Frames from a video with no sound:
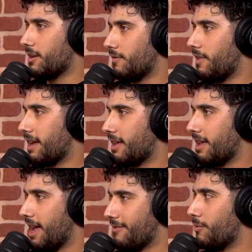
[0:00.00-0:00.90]
of like,
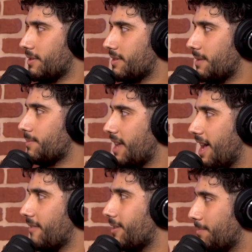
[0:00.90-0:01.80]
everyone seems to
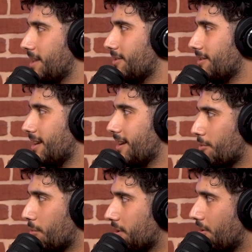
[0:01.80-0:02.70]
have an opinion and
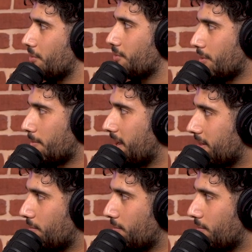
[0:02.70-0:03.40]
everyone knows what's best